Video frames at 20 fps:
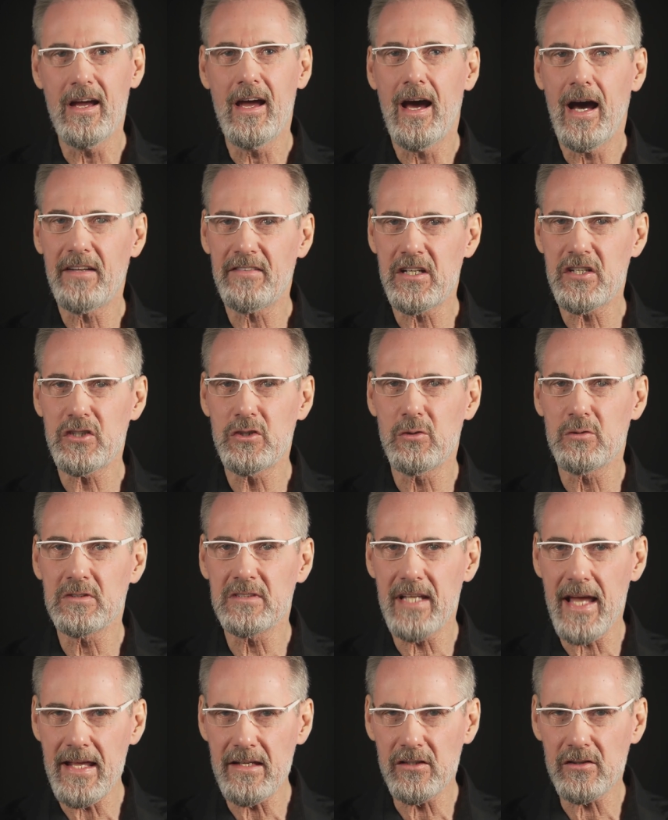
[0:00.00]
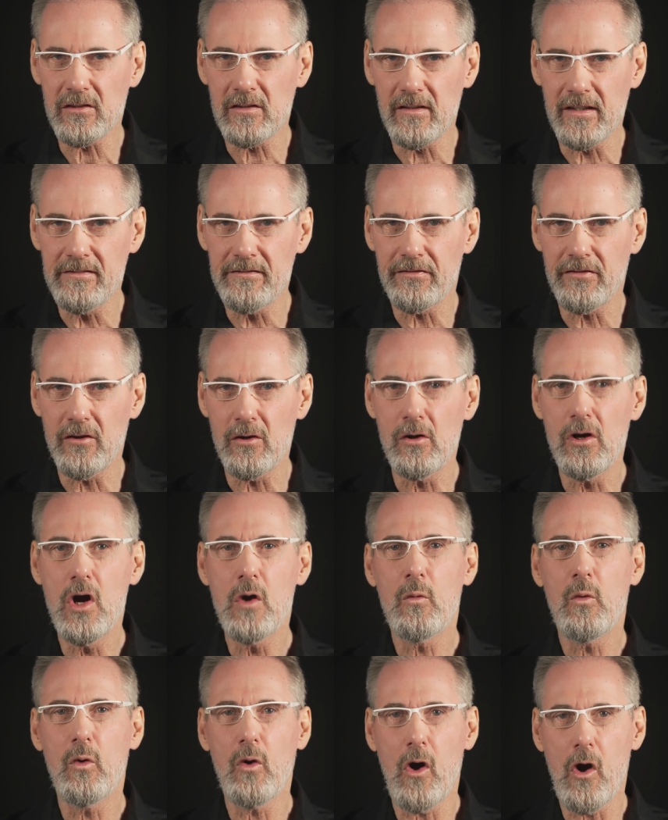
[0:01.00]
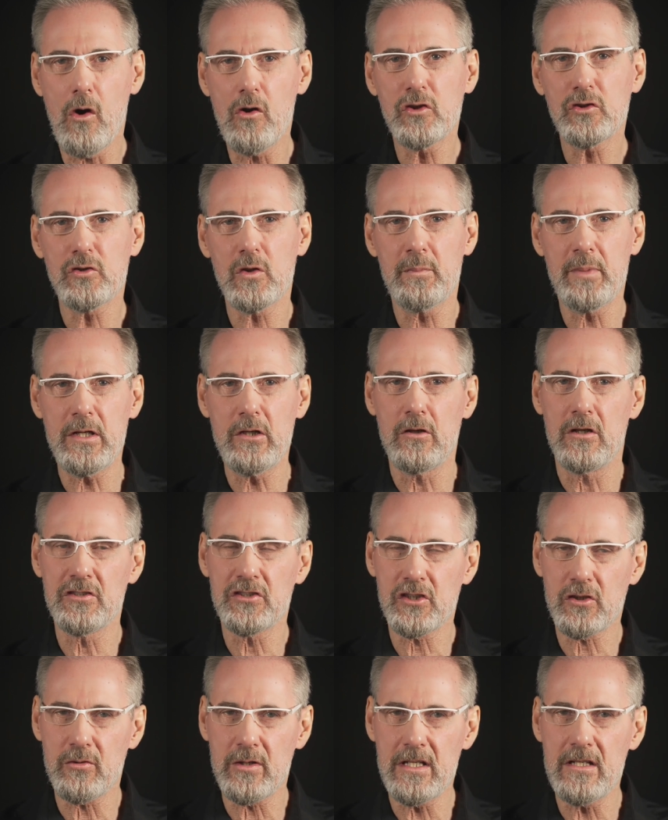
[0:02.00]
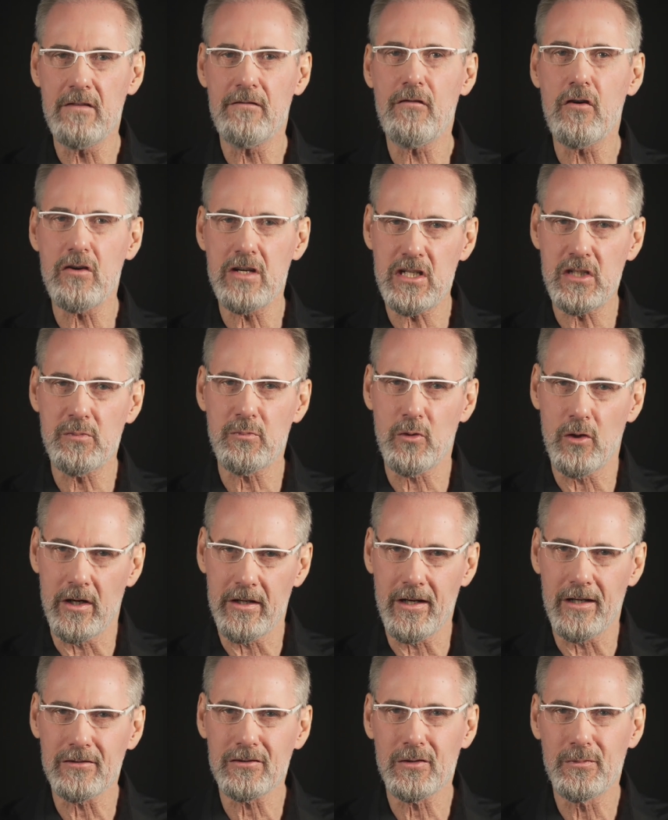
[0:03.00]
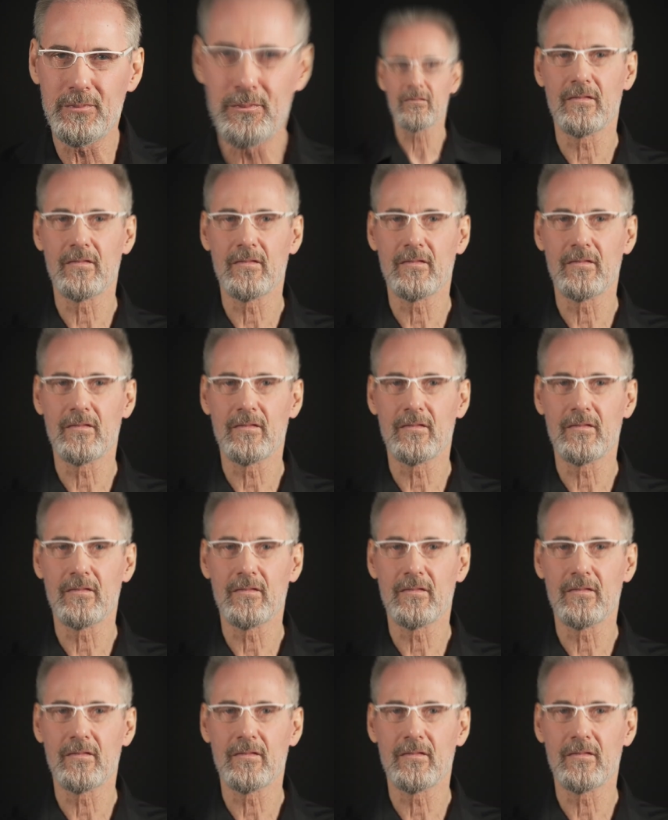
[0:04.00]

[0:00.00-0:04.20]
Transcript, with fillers: additional technical info will also appear on screen for each product.